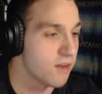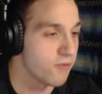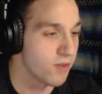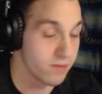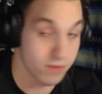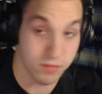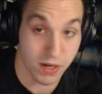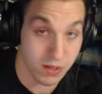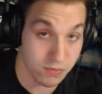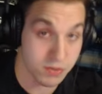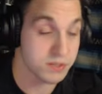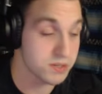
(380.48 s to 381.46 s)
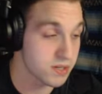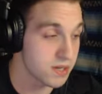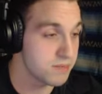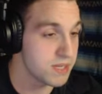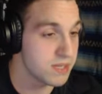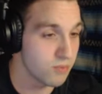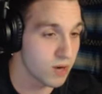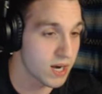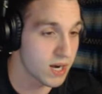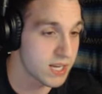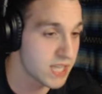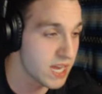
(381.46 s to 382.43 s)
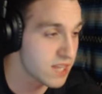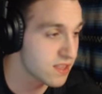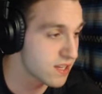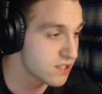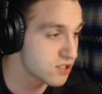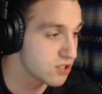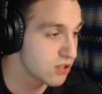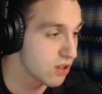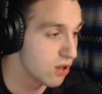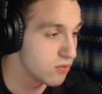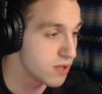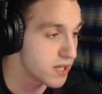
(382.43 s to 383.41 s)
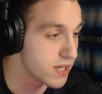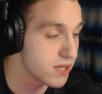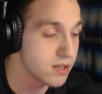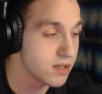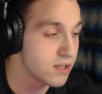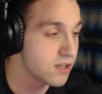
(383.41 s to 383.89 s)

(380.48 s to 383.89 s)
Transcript: careful, everybody. We're just gonna be. We're gonna take things slowly.